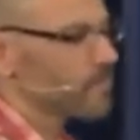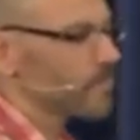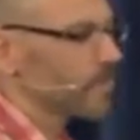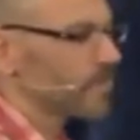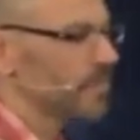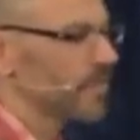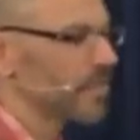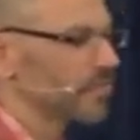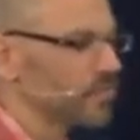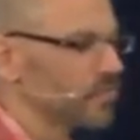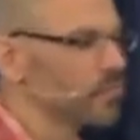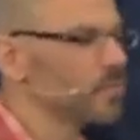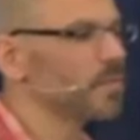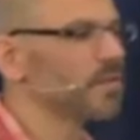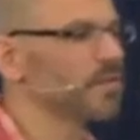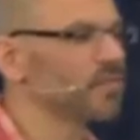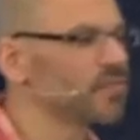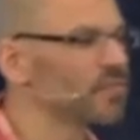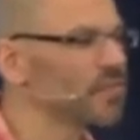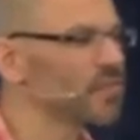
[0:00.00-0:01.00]
takes too
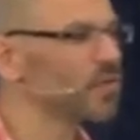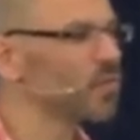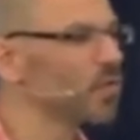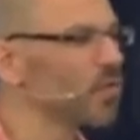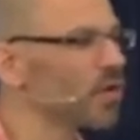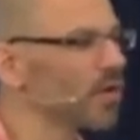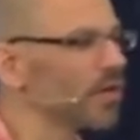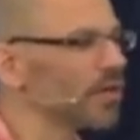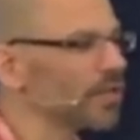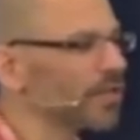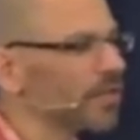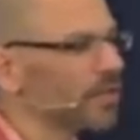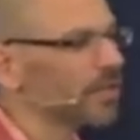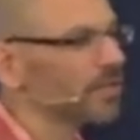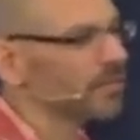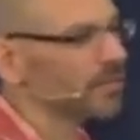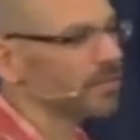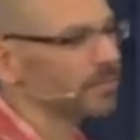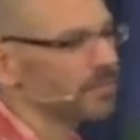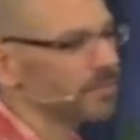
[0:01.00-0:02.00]
much shit at work,
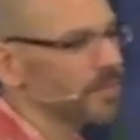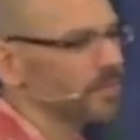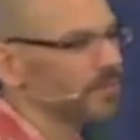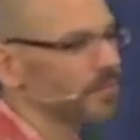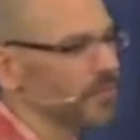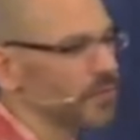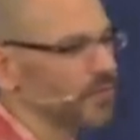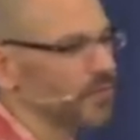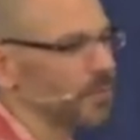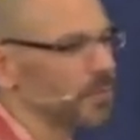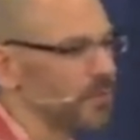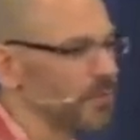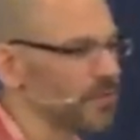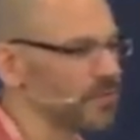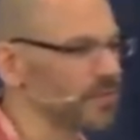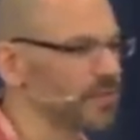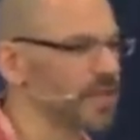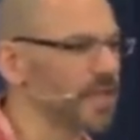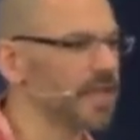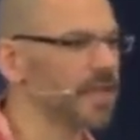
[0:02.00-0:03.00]
never feels
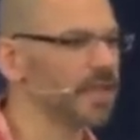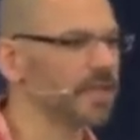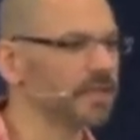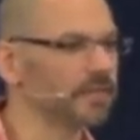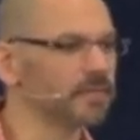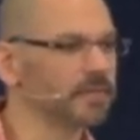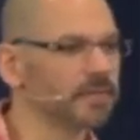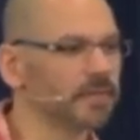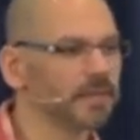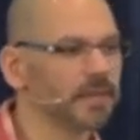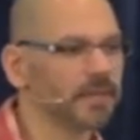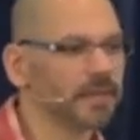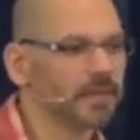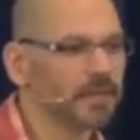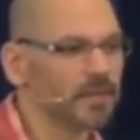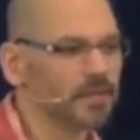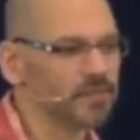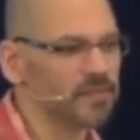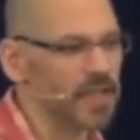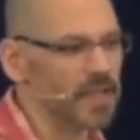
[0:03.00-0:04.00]
appreciated.
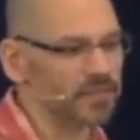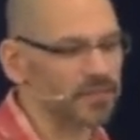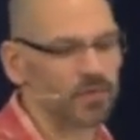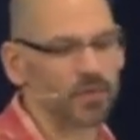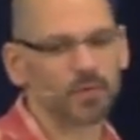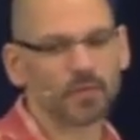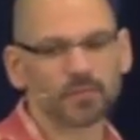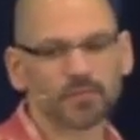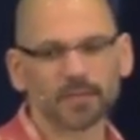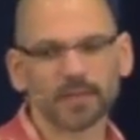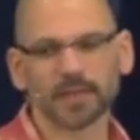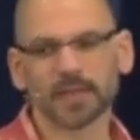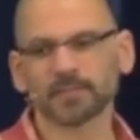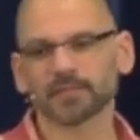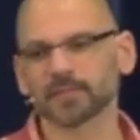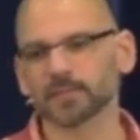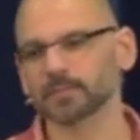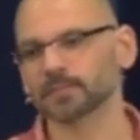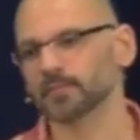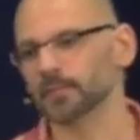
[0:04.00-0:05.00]
His last girlfriend
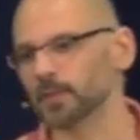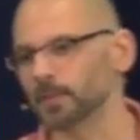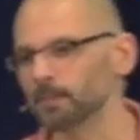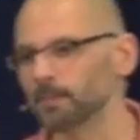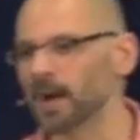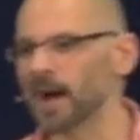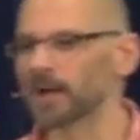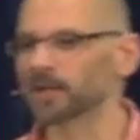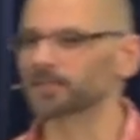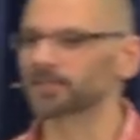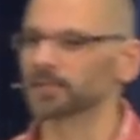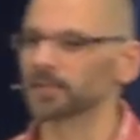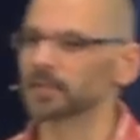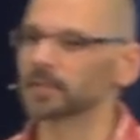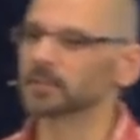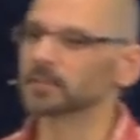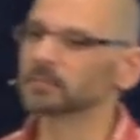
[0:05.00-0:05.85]
left him for a boxer.